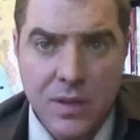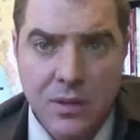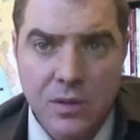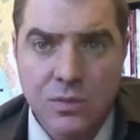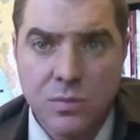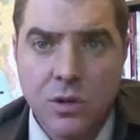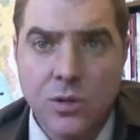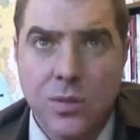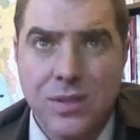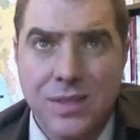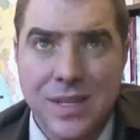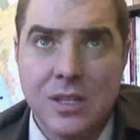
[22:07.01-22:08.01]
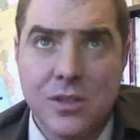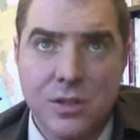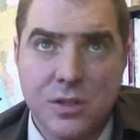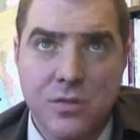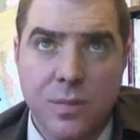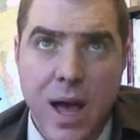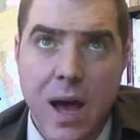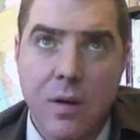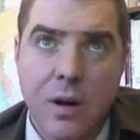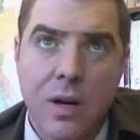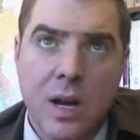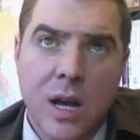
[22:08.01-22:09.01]
There was multiple centers of
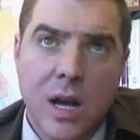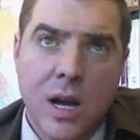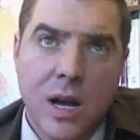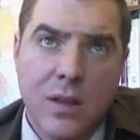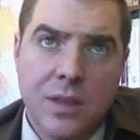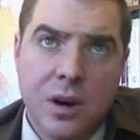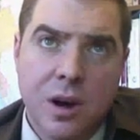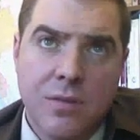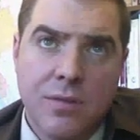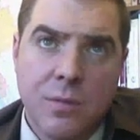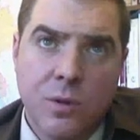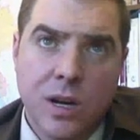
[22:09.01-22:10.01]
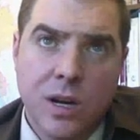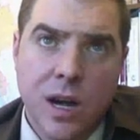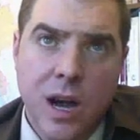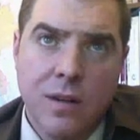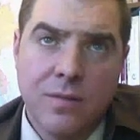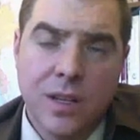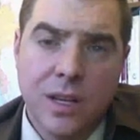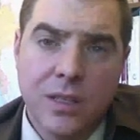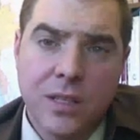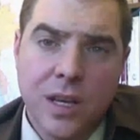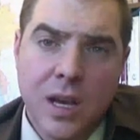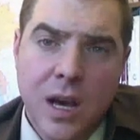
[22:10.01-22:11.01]
power that often were in conflict.